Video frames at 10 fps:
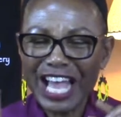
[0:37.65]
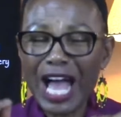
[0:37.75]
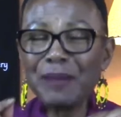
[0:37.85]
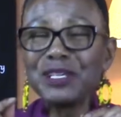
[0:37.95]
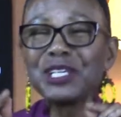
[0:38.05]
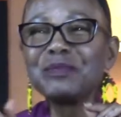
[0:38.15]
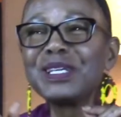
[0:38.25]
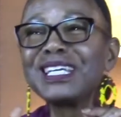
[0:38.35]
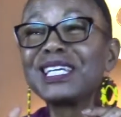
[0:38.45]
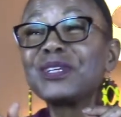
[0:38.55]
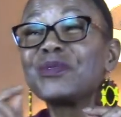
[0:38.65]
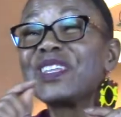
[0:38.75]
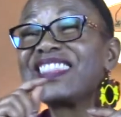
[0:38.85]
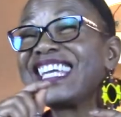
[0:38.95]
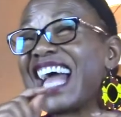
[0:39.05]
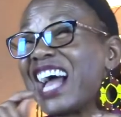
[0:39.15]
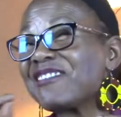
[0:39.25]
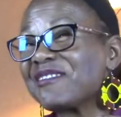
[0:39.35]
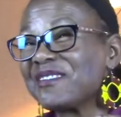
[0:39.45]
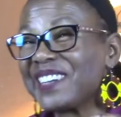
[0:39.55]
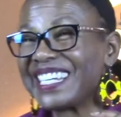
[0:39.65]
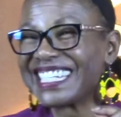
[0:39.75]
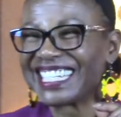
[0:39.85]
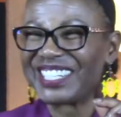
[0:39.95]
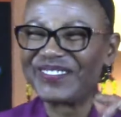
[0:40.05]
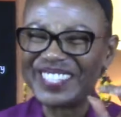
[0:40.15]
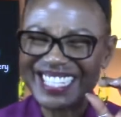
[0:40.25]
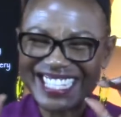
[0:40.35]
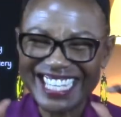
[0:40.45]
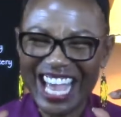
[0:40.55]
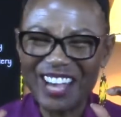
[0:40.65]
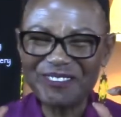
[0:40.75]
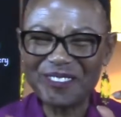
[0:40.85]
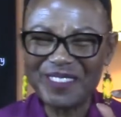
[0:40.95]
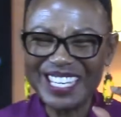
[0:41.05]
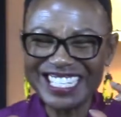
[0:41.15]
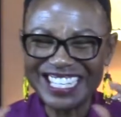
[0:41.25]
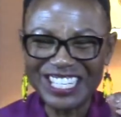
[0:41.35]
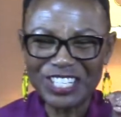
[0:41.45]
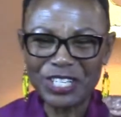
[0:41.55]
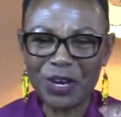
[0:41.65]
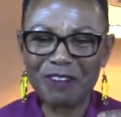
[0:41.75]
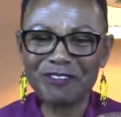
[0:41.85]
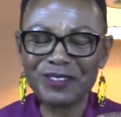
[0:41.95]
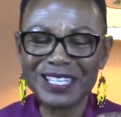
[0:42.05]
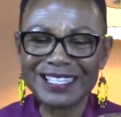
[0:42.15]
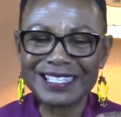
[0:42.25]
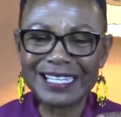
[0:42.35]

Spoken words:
I'm going to begin with the affirmation, because the affirmation that she offers us